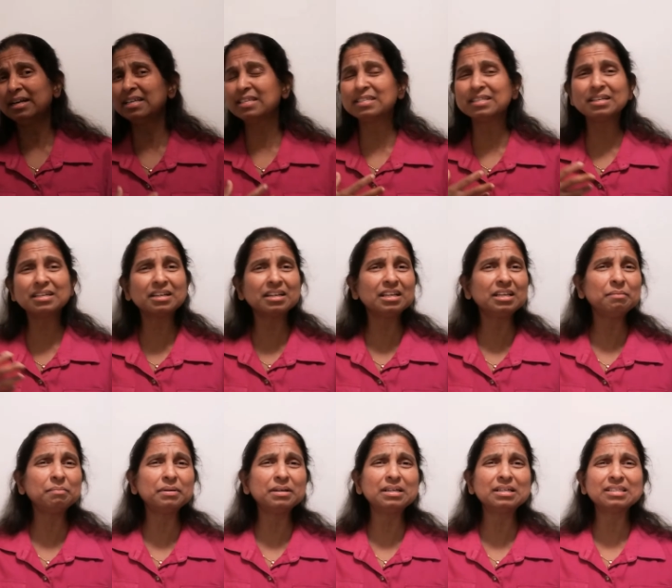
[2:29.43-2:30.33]

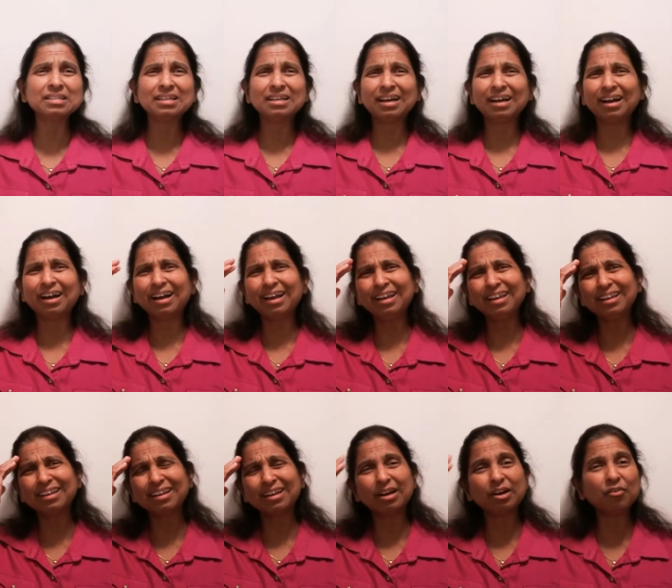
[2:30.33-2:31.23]
disagreements.
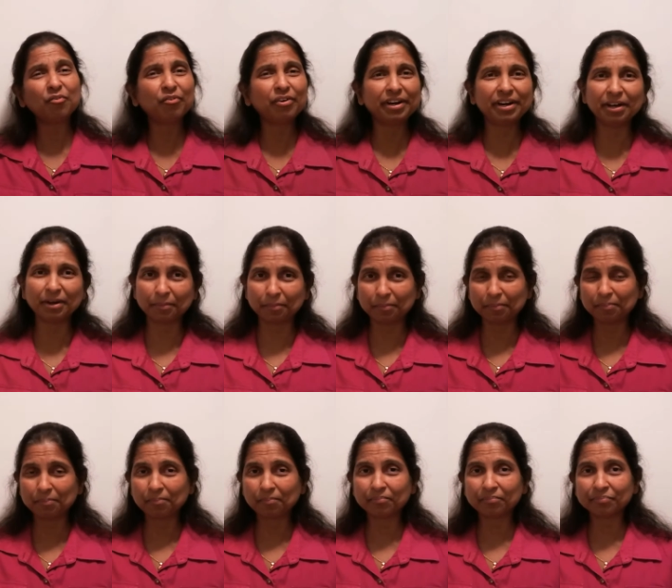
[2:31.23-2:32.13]
I get fed up.
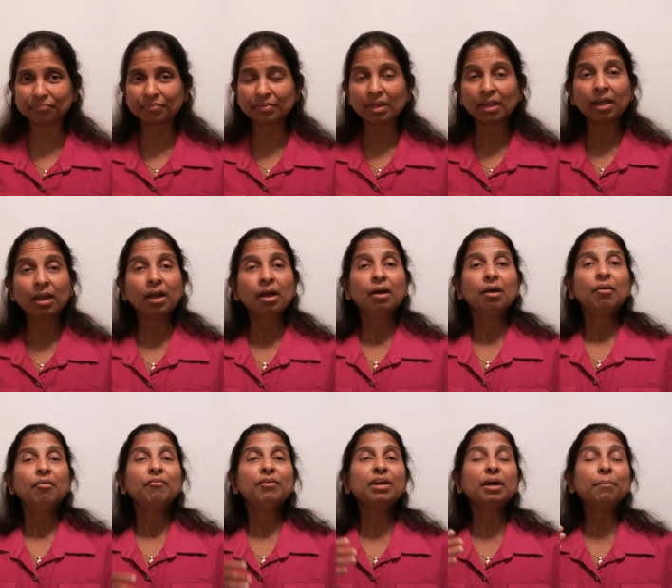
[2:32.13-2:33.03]

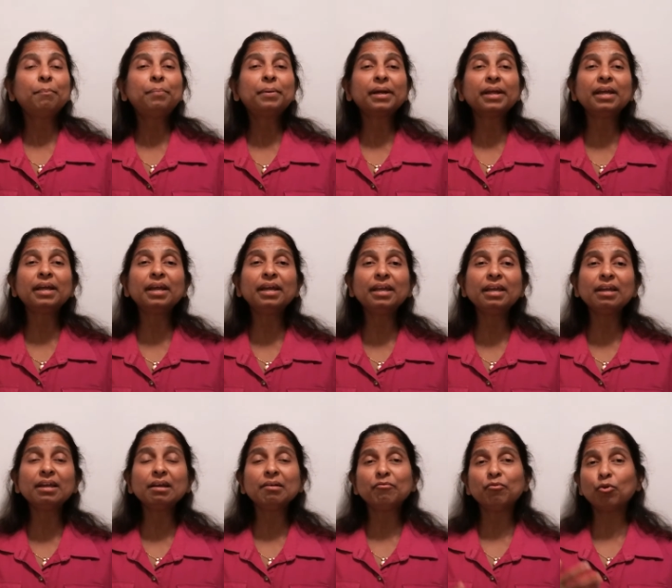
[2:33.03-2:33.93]
We are
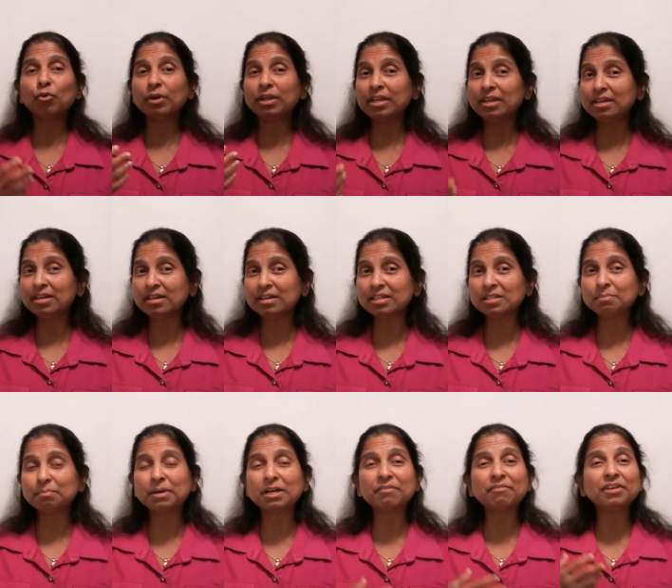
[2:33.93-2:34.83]
praying for
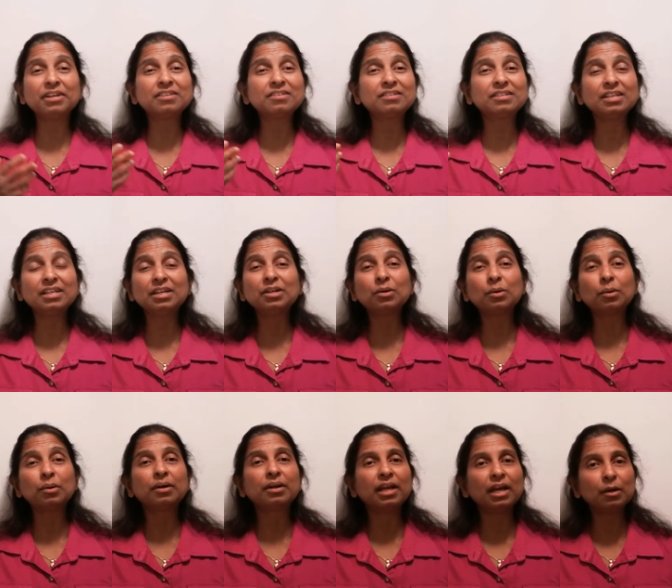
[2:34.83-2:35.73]
years, but we still
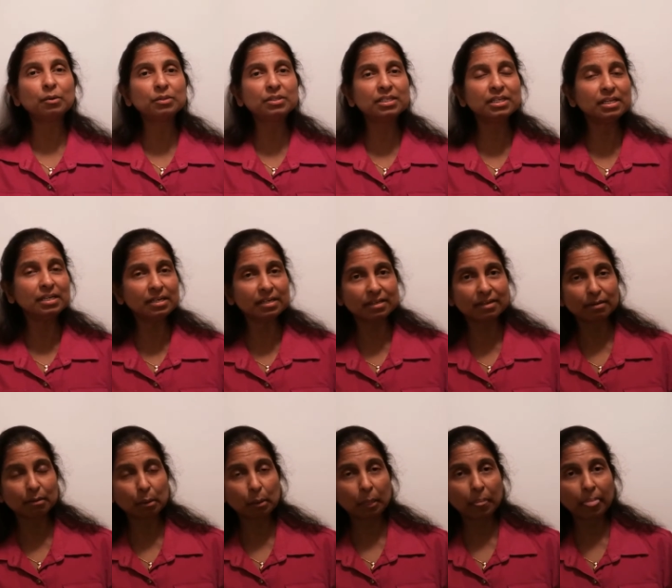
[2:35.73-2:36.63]
don't have
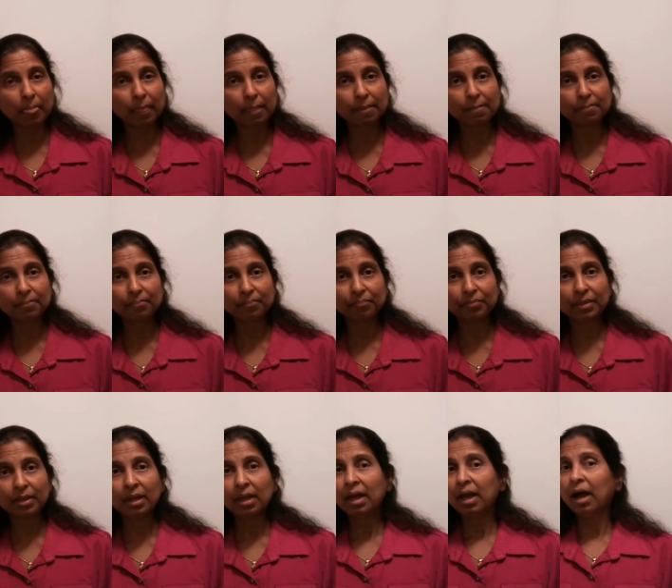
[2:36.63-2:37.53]
children.
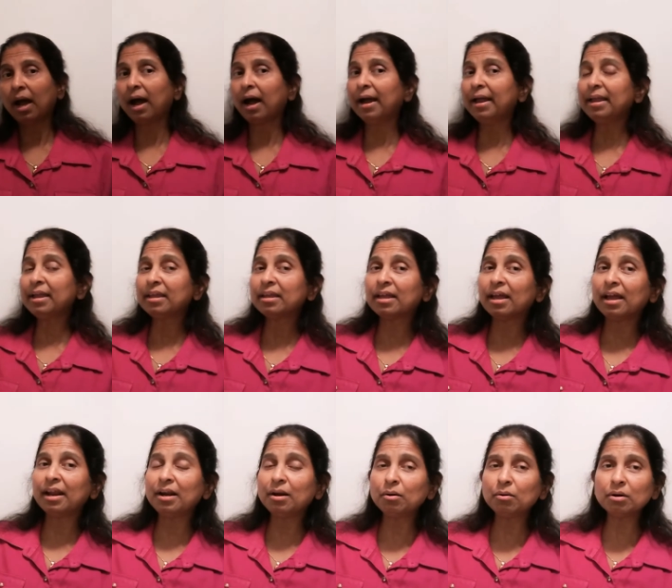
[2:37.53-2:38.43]
I
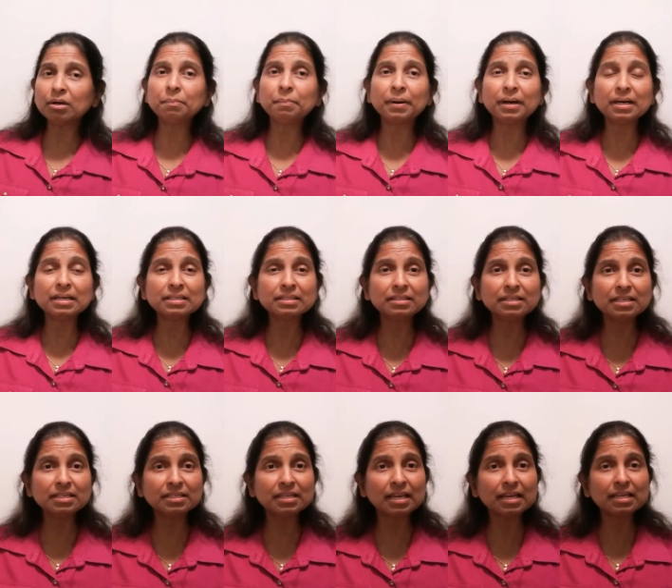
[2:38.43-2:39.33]
cannot pass
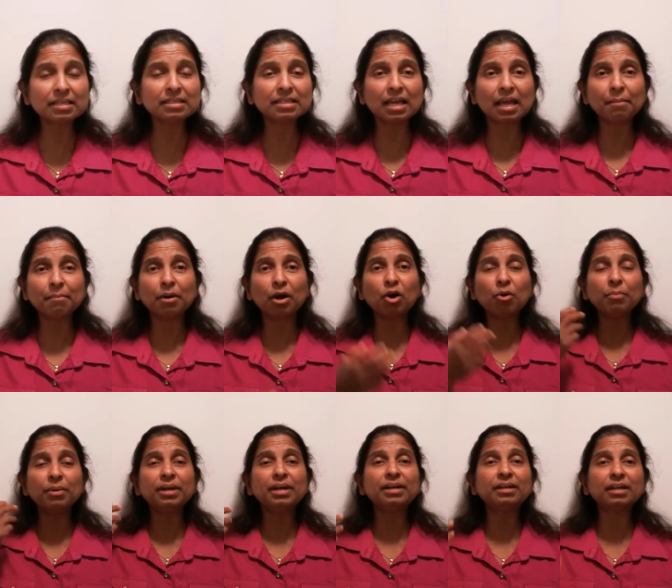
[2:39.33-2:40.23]
this exam.
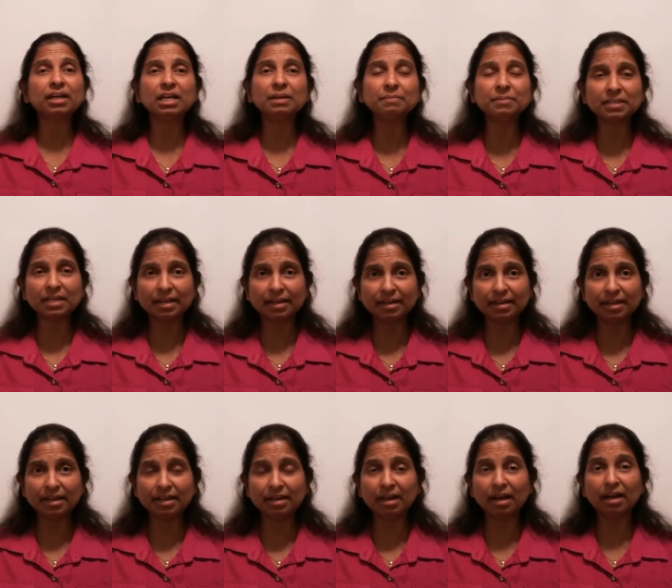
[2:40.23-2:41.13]
How many times I
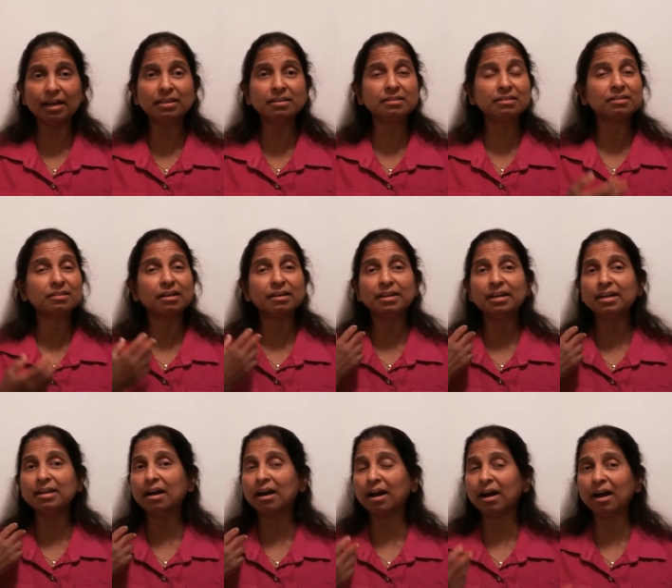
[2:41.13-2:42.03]
did? I
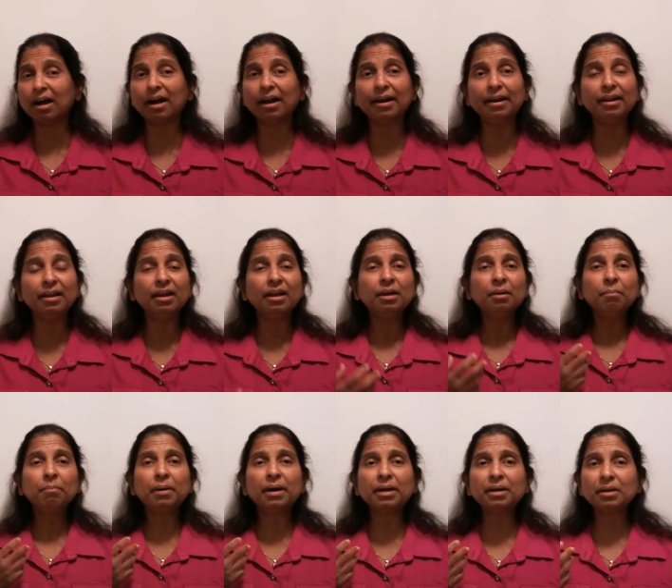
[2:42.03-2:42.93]
studied hard,
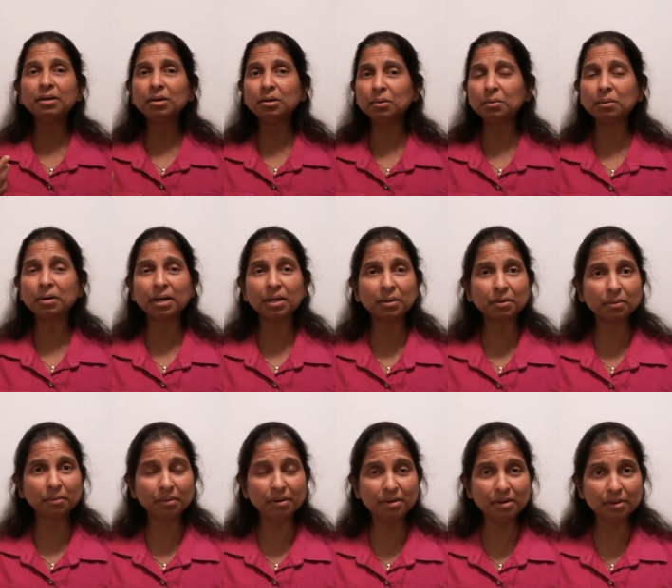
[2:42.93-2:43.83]
but no, I
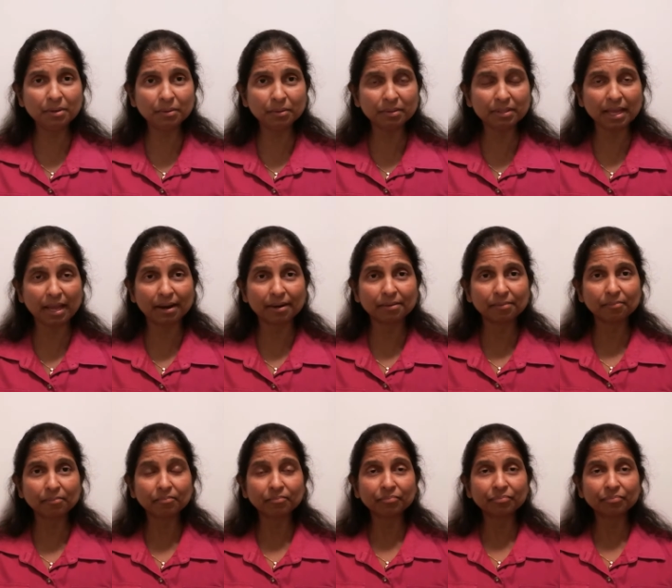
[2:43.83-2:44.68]
couldn't do that.